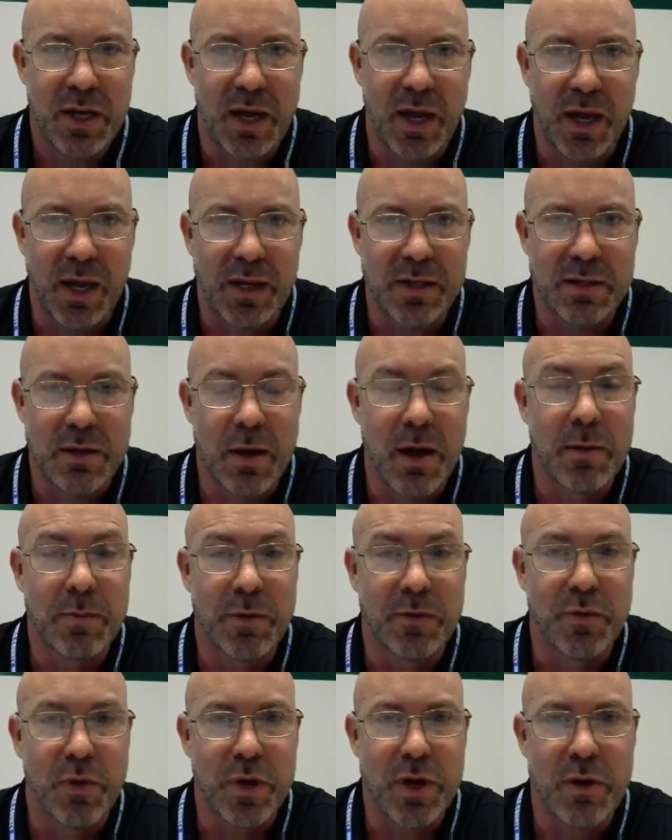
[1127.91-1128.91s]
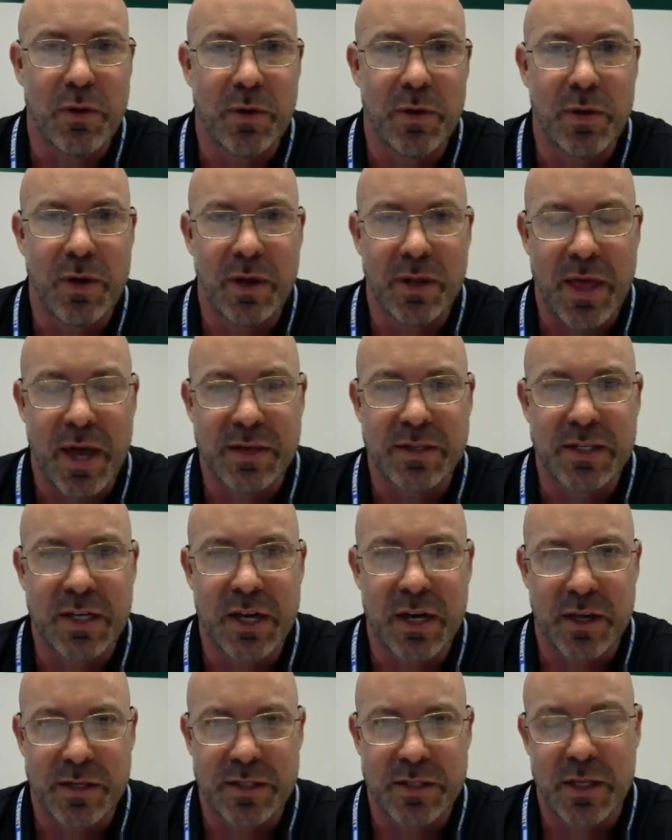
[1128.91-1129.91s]
and before you're allowed to
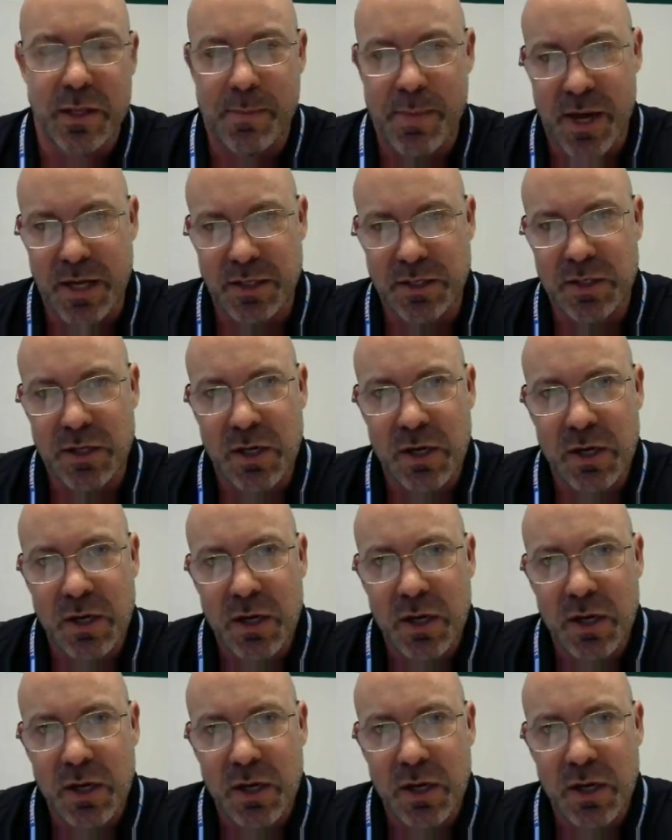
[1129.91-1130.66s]
get onto the bus.